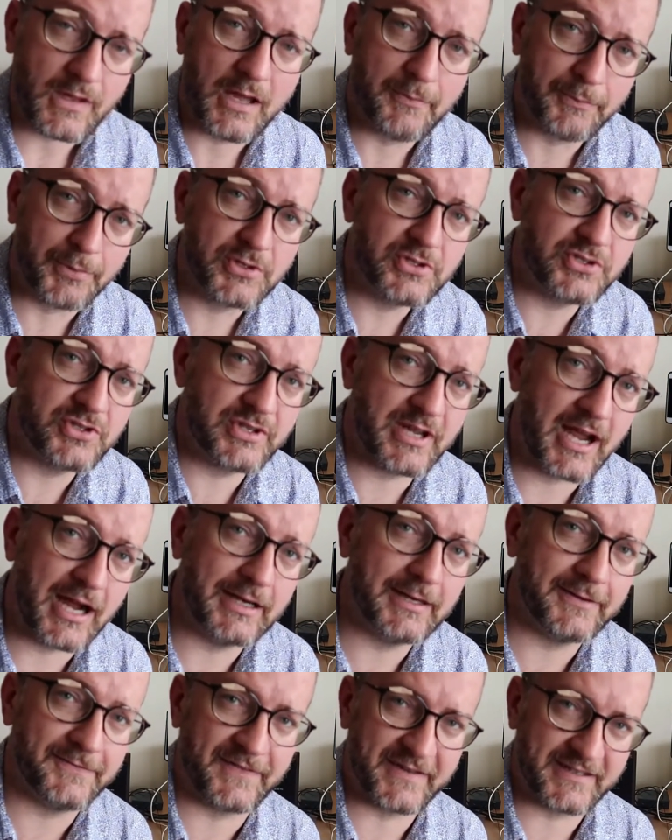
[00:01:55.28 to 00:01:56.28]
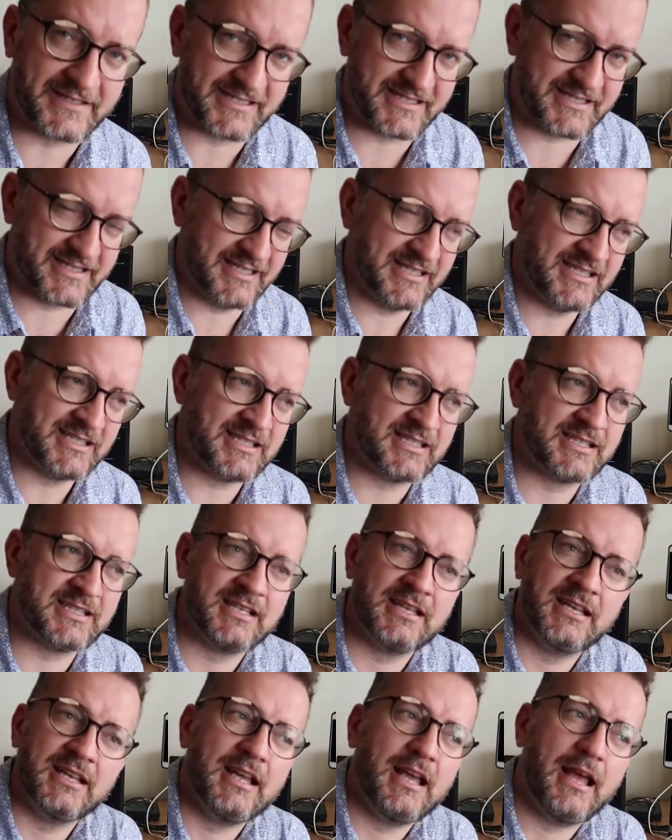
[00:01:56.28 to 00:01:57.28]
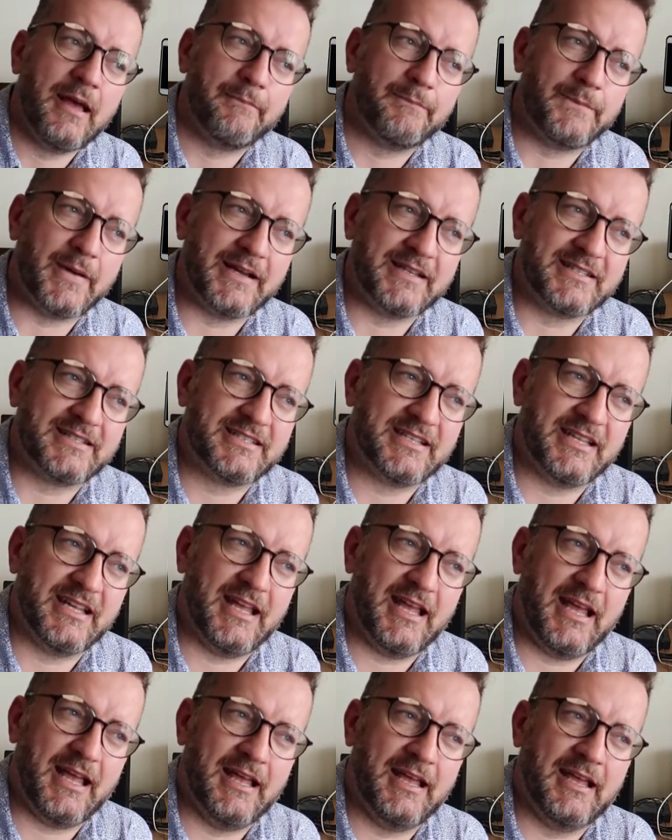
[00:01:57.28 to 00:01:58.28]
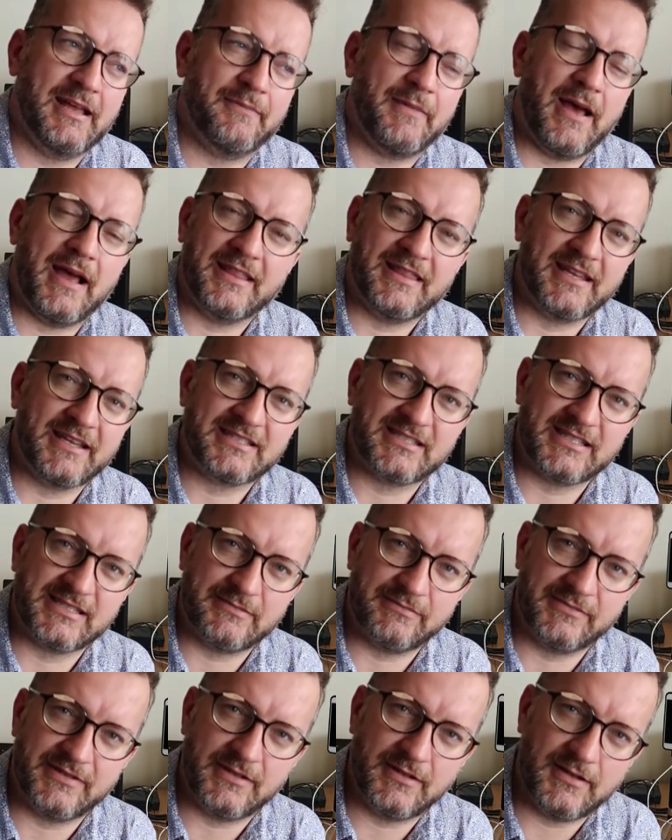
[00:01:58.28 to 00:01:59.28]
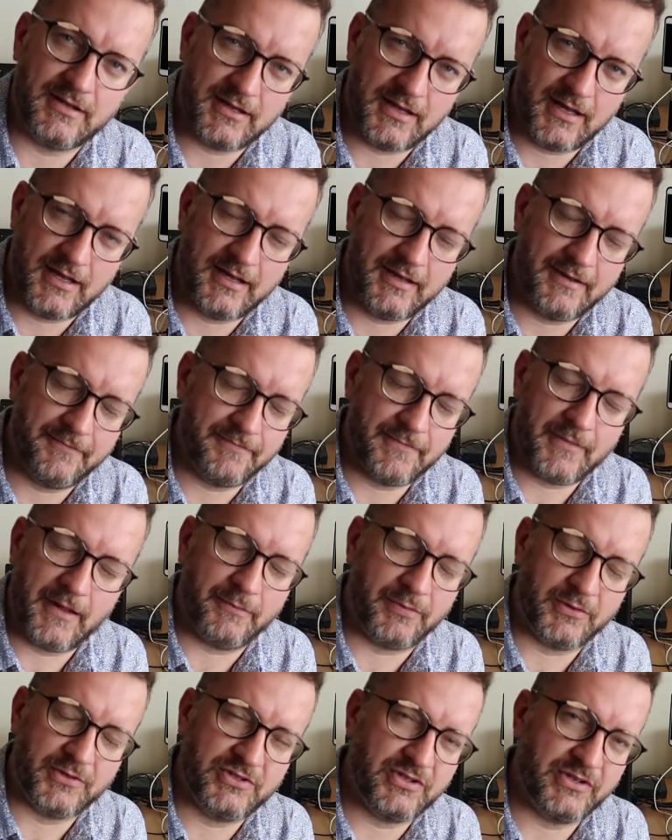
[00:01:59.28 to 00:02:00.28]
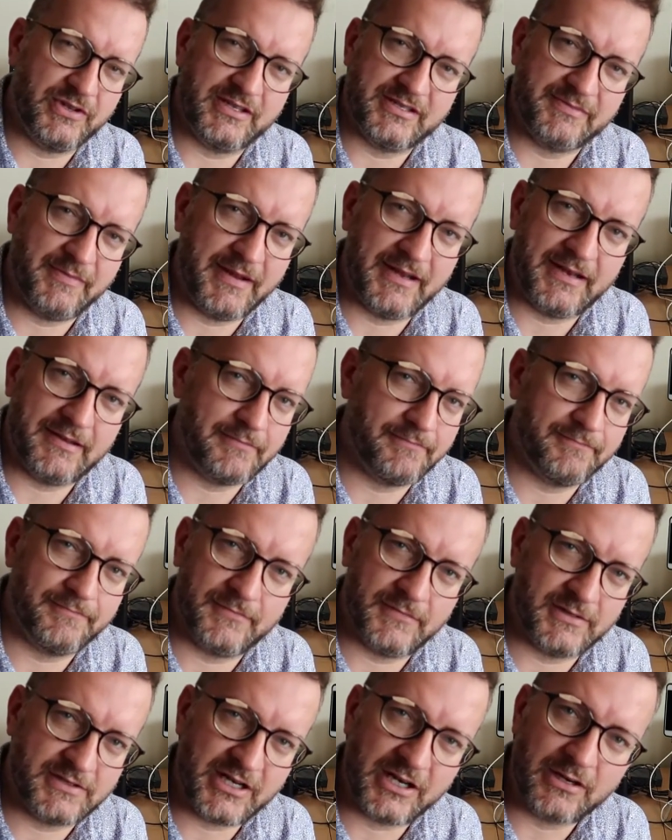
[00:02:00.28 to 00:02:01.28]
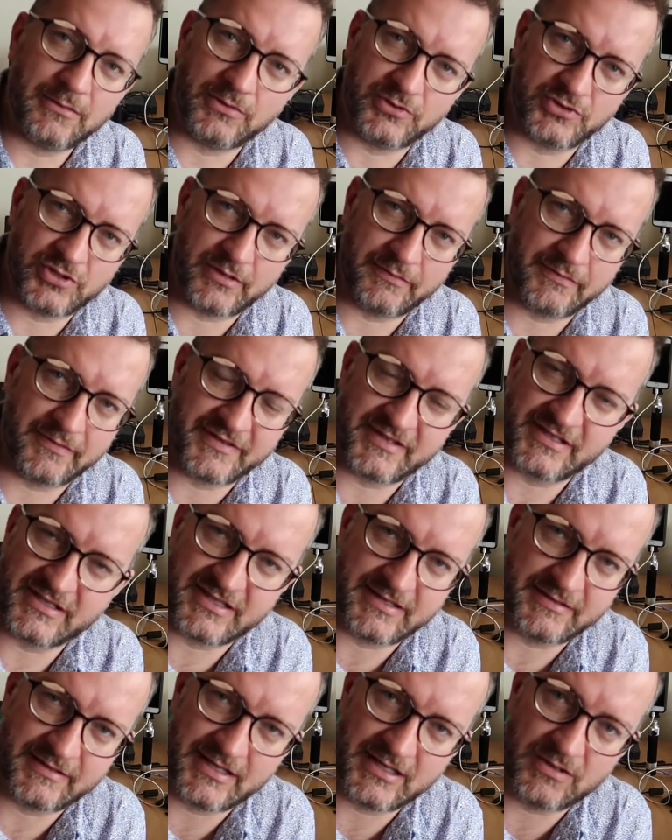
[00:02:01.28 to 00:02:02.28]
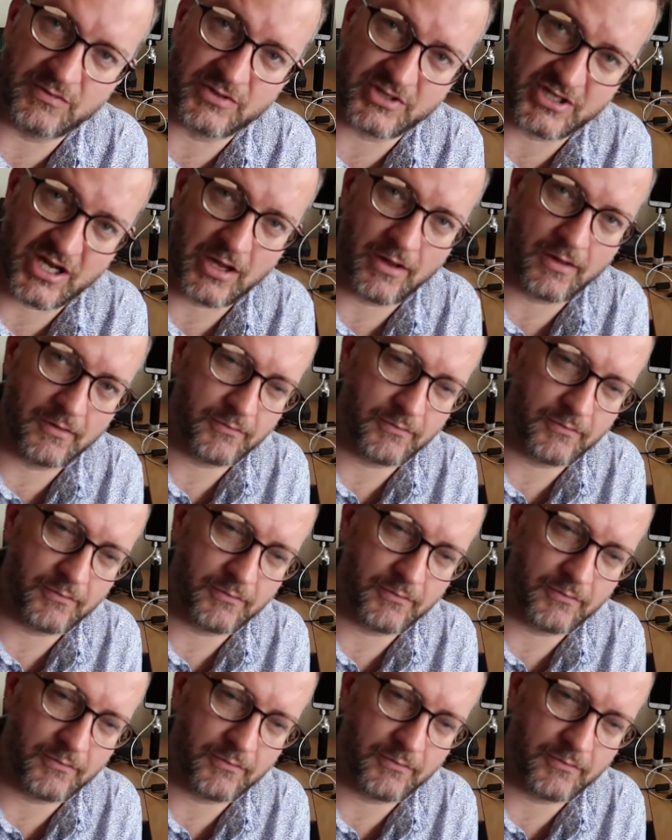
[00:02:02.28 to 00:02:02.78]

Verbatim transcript: Ubuntu kind of fixes this, but um, I think System um, Ubuntu has made a terrible job of systemd, which I